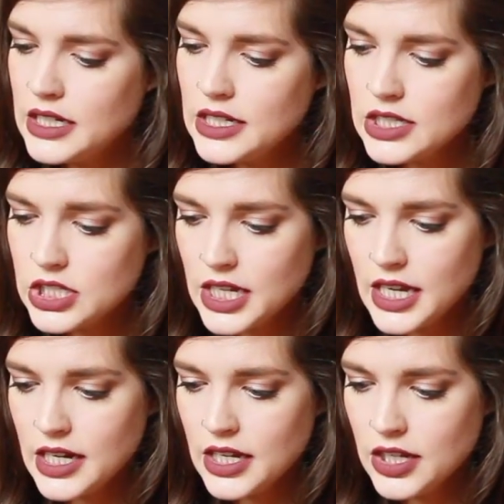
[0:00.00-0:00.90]
the
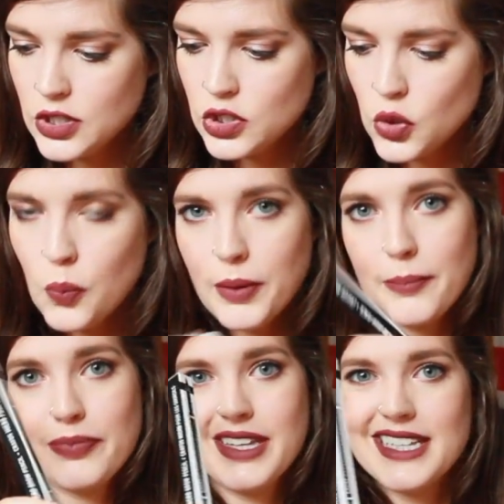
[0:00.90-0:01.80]
shade taupe.
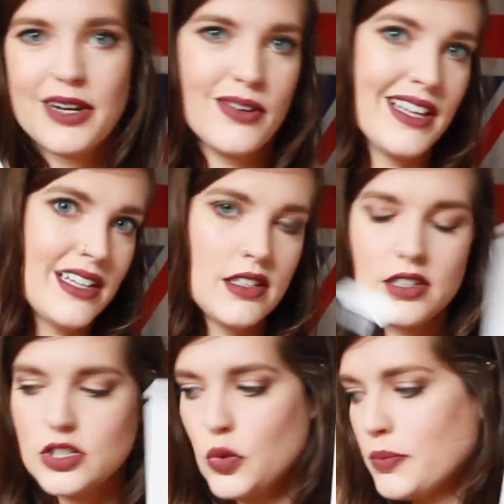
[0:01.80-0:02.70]
Because I know I like
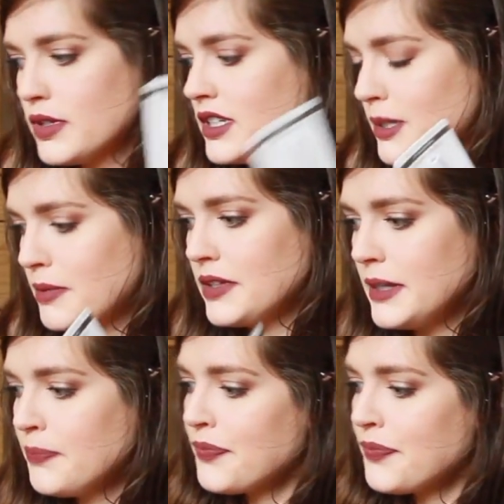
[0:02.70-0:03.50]
taupe, typically.